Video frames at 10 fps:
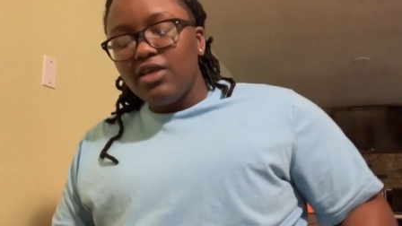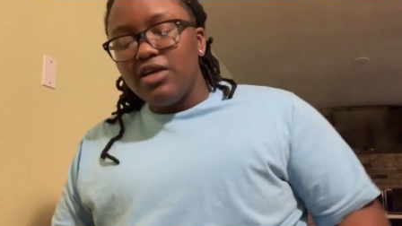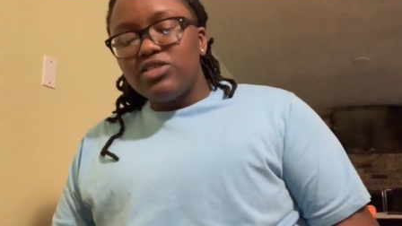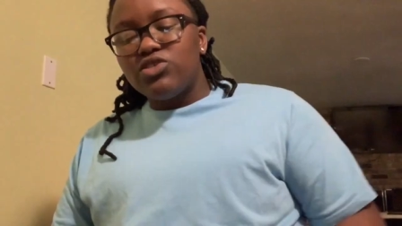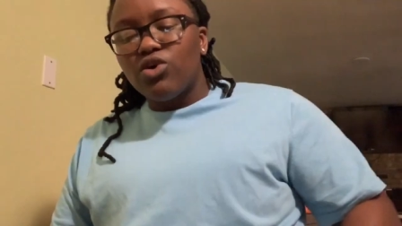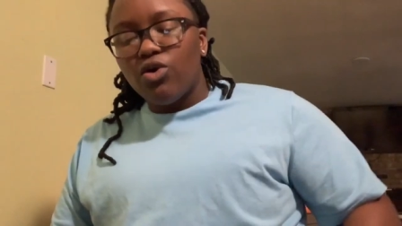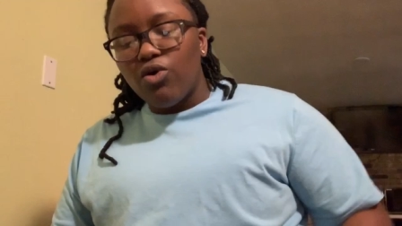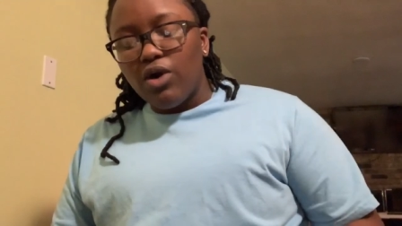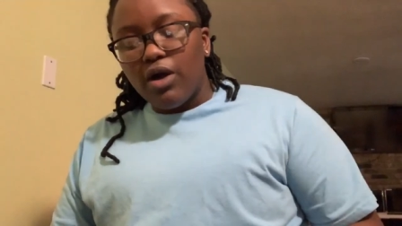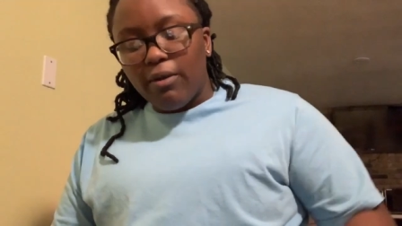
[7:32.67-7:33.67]
And
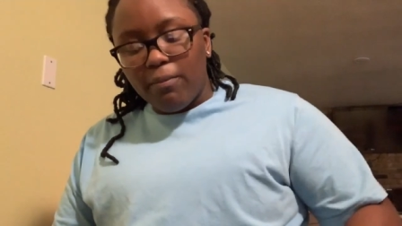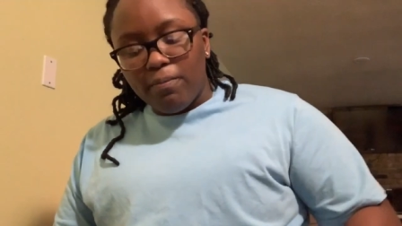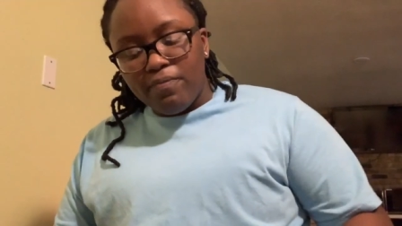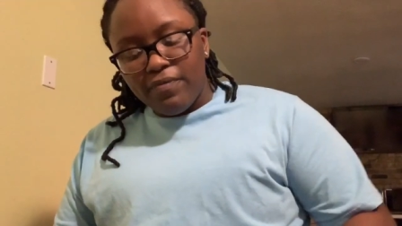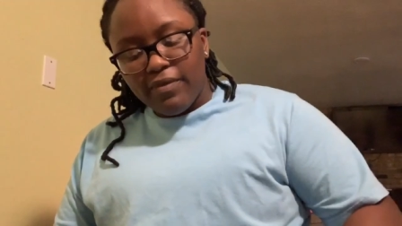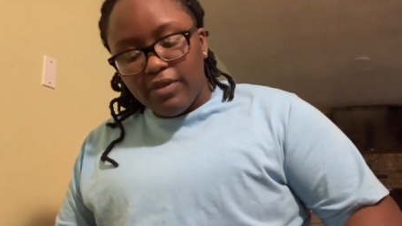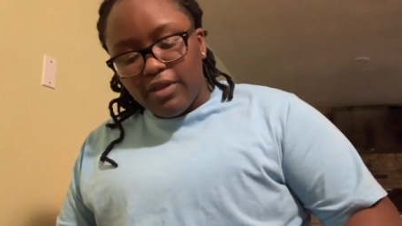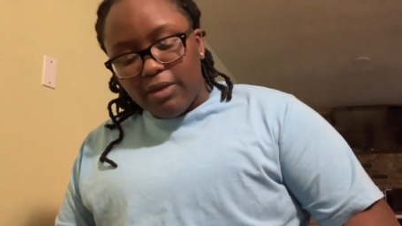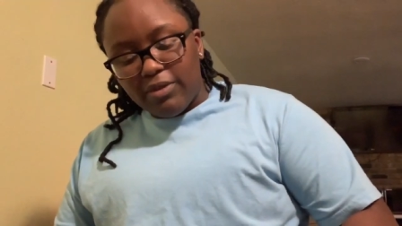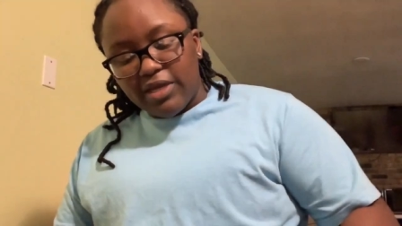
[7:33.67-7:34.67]
so I'm
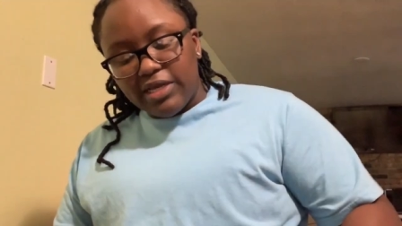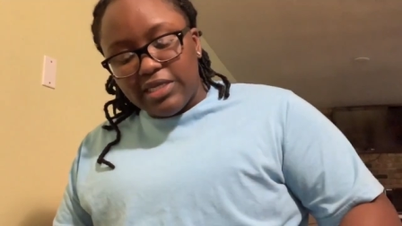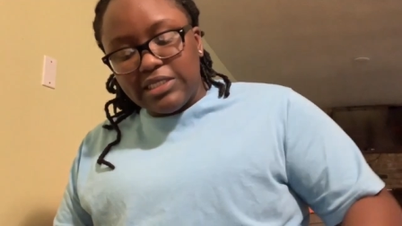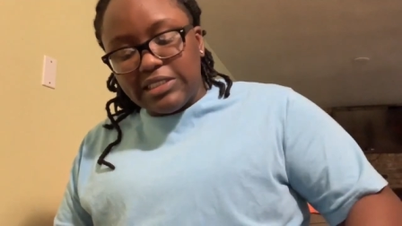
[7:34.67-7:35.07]
like,